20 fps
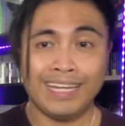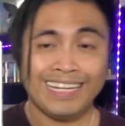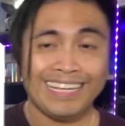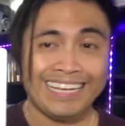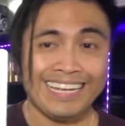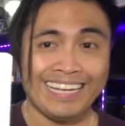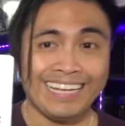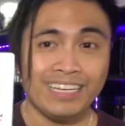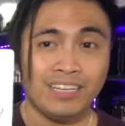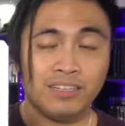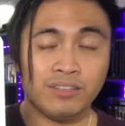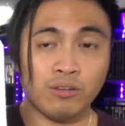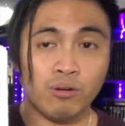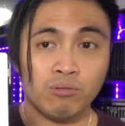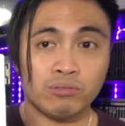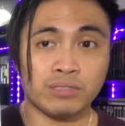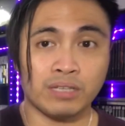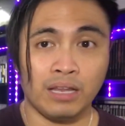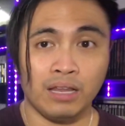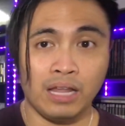He
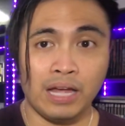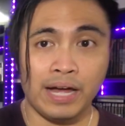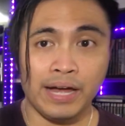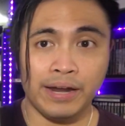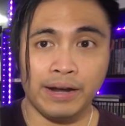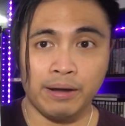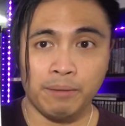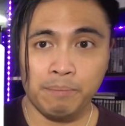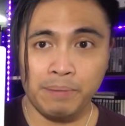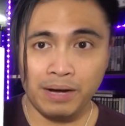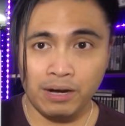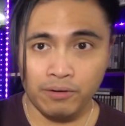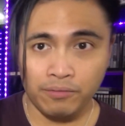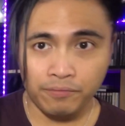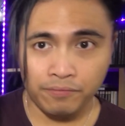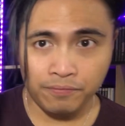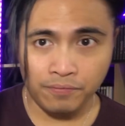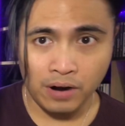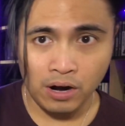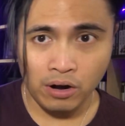knows a lot about
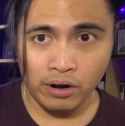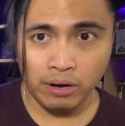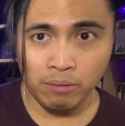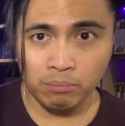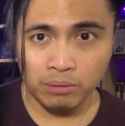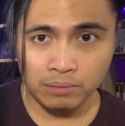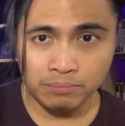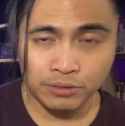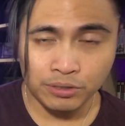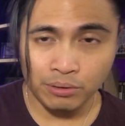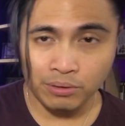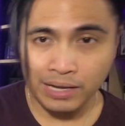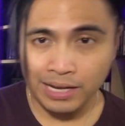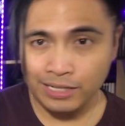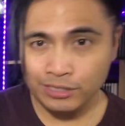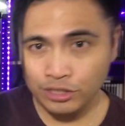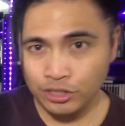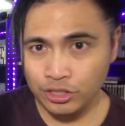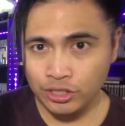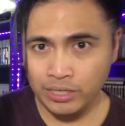Fire Emblem, so
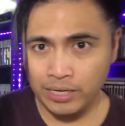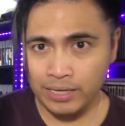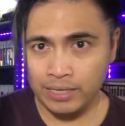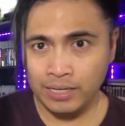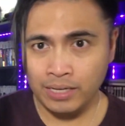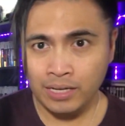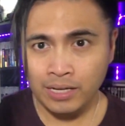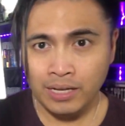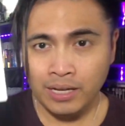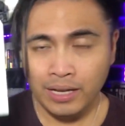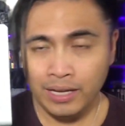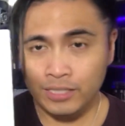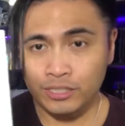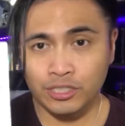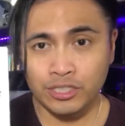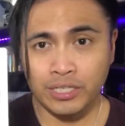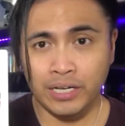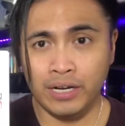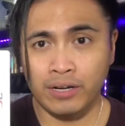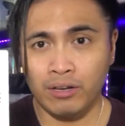guys, check his
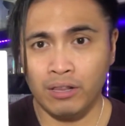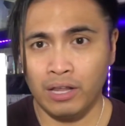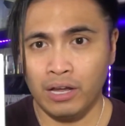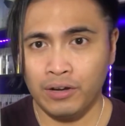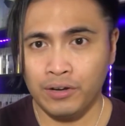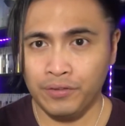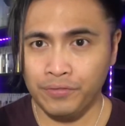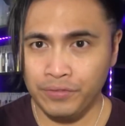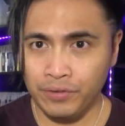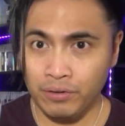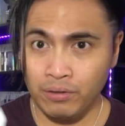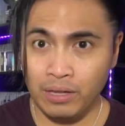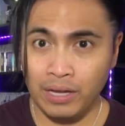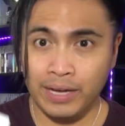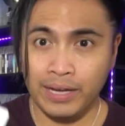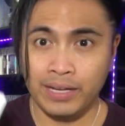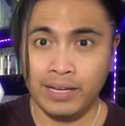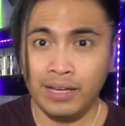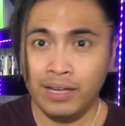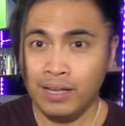channel out if you
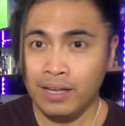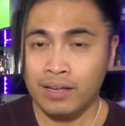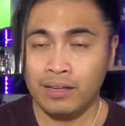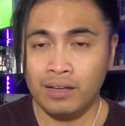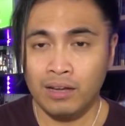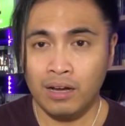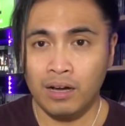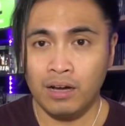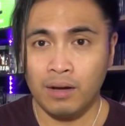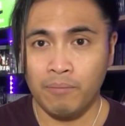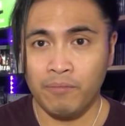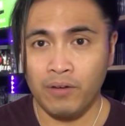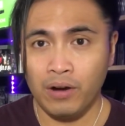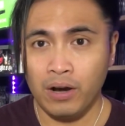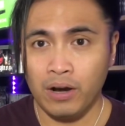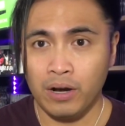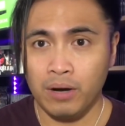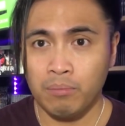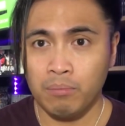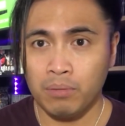like
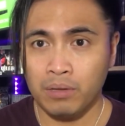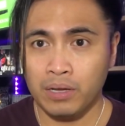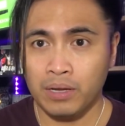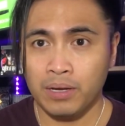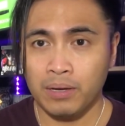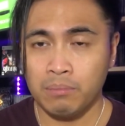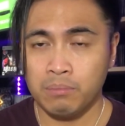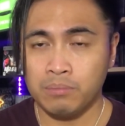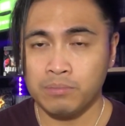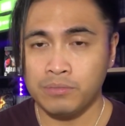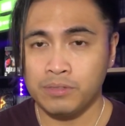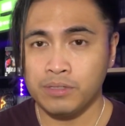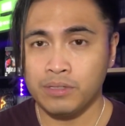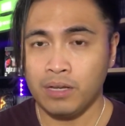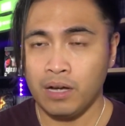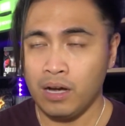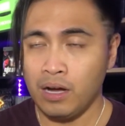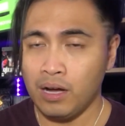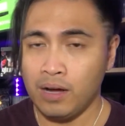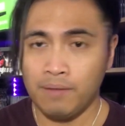Fire Emblem
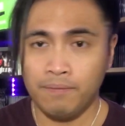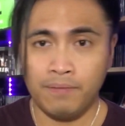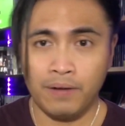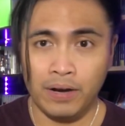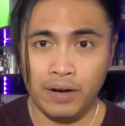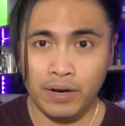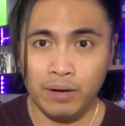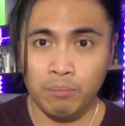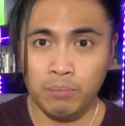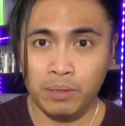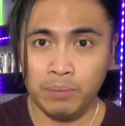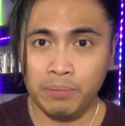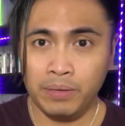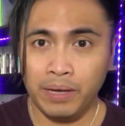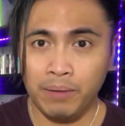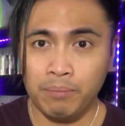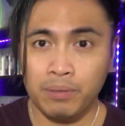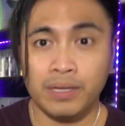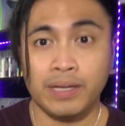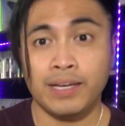
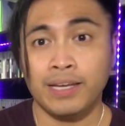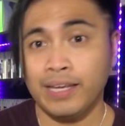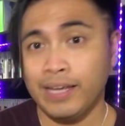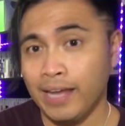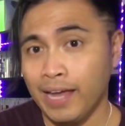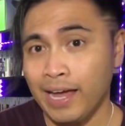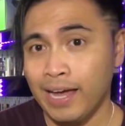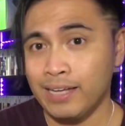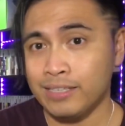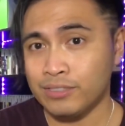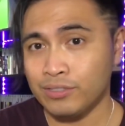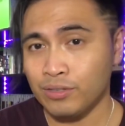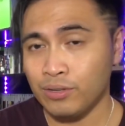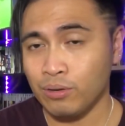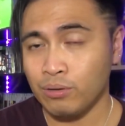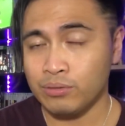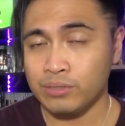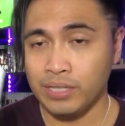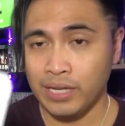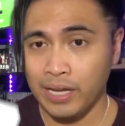gameplay. He has
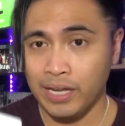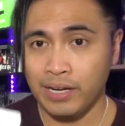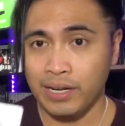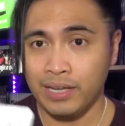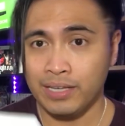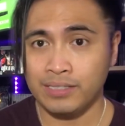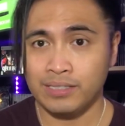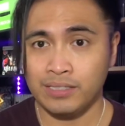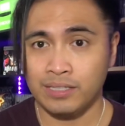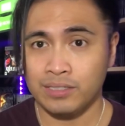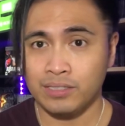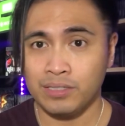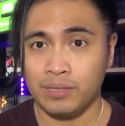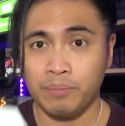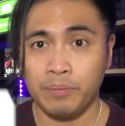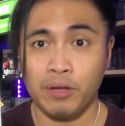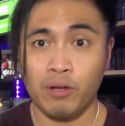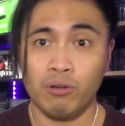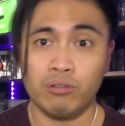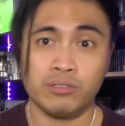those in his system.
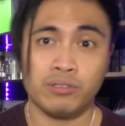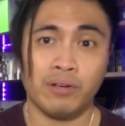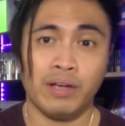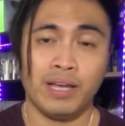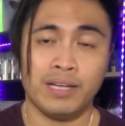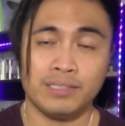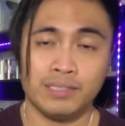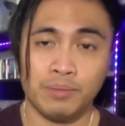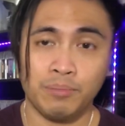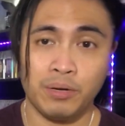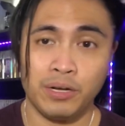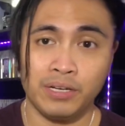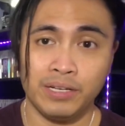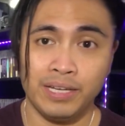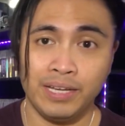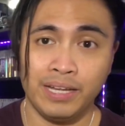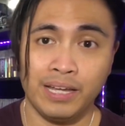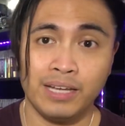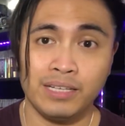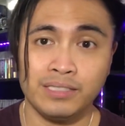He also has them on
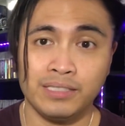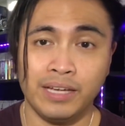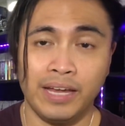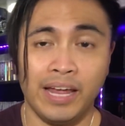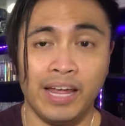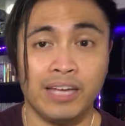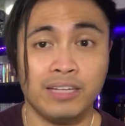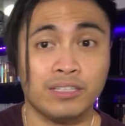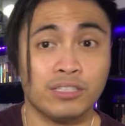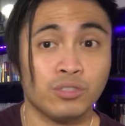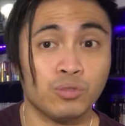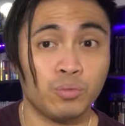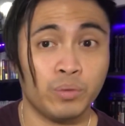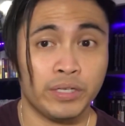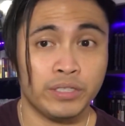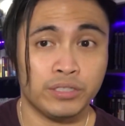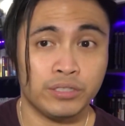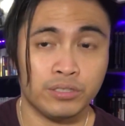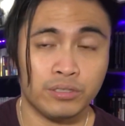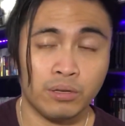DS and the
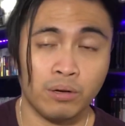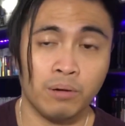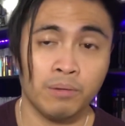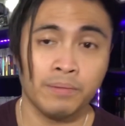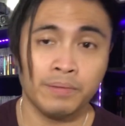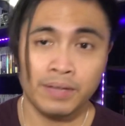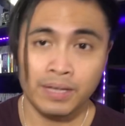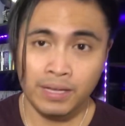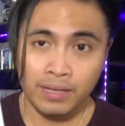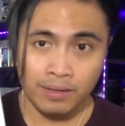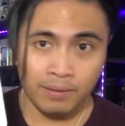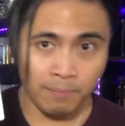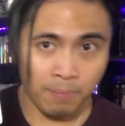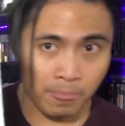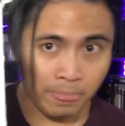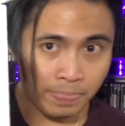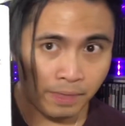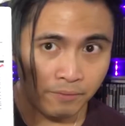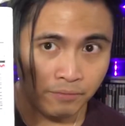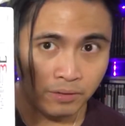Switch. So
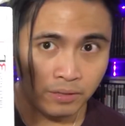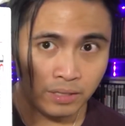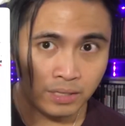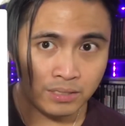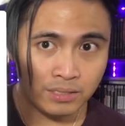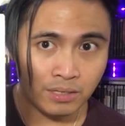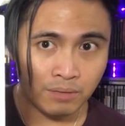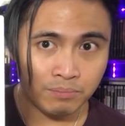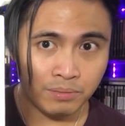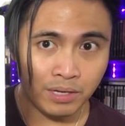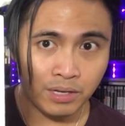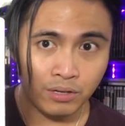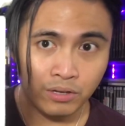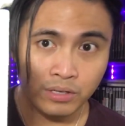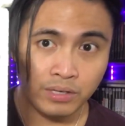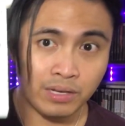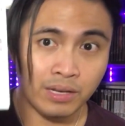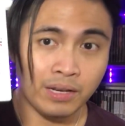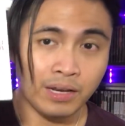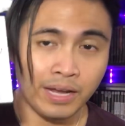definitely something good.
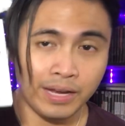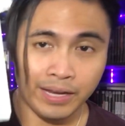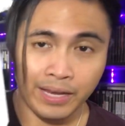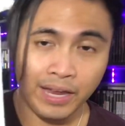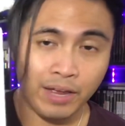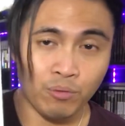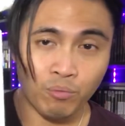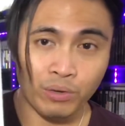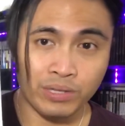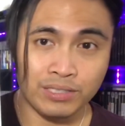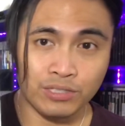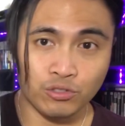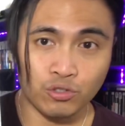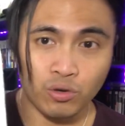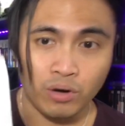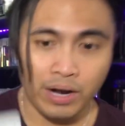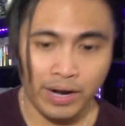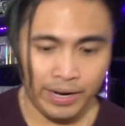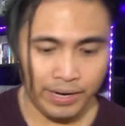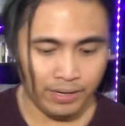I can't wait to
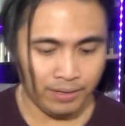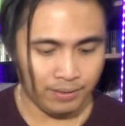try it.